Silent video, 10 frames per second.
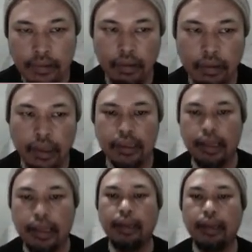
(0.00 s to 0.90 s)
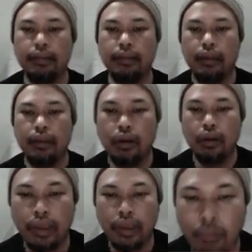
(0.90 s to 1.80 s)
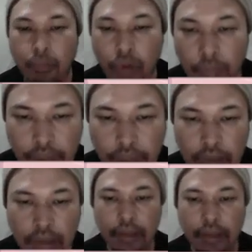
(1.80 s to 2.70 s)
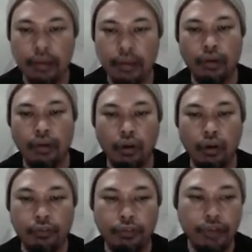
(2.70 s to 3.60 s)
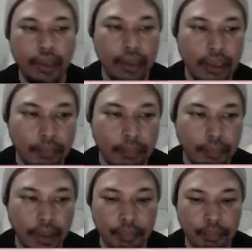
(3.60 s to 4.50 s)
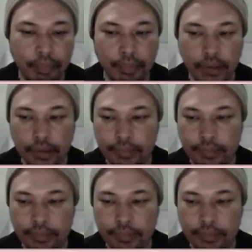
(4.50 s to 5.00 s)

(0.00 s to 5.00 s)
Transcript: Next slide. Okay, format of reading paper.